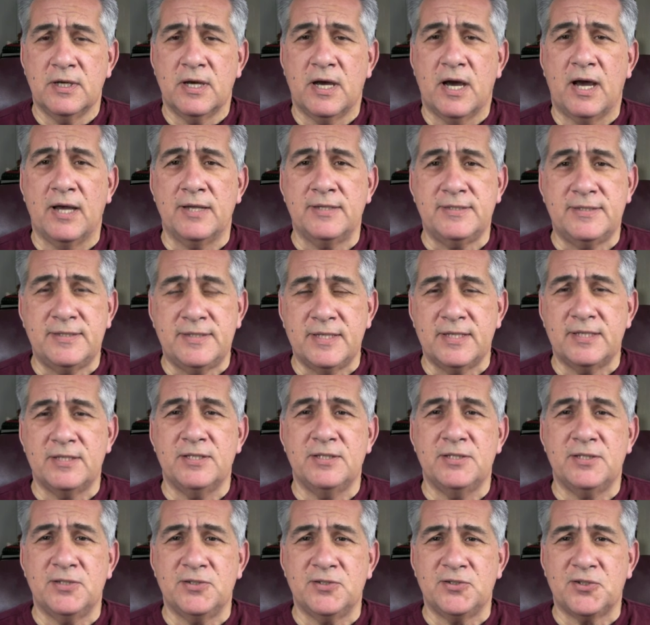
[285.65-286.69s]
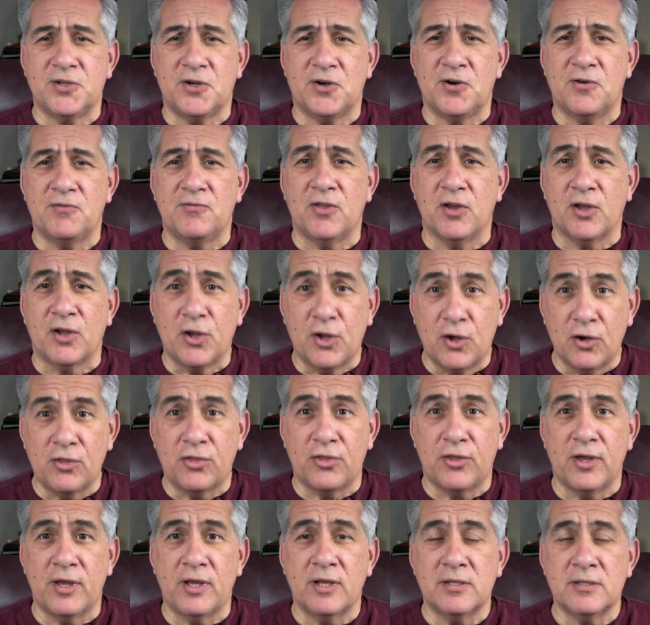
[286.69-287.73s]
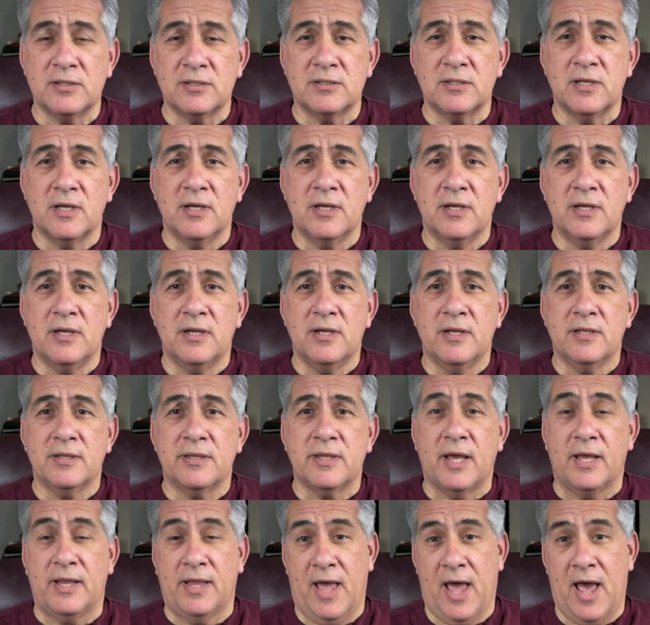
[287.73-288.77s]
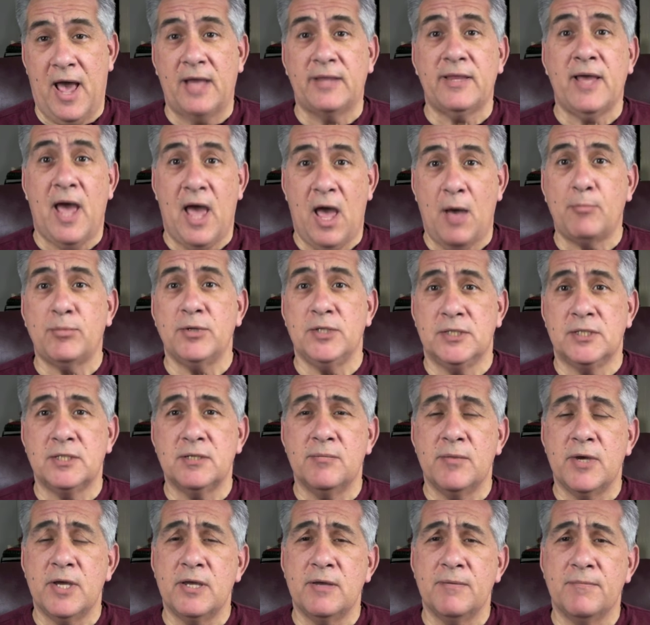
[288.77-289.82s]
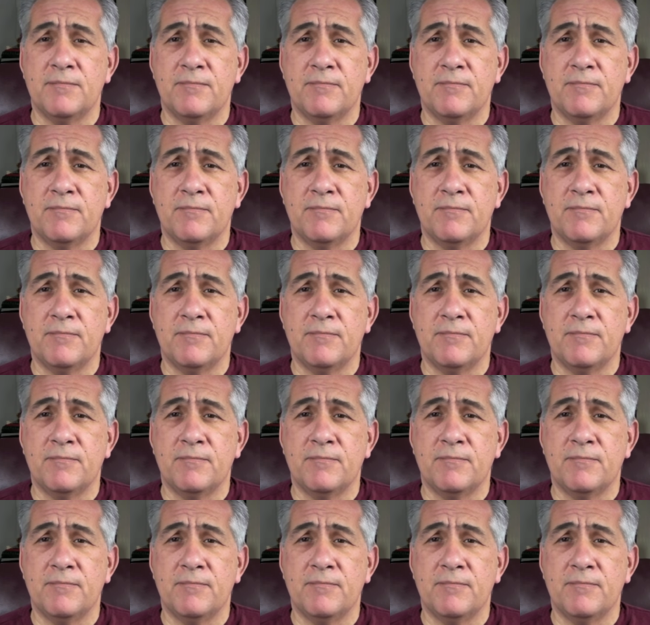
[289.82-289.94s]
I didn't deserve the good things that had happened to me.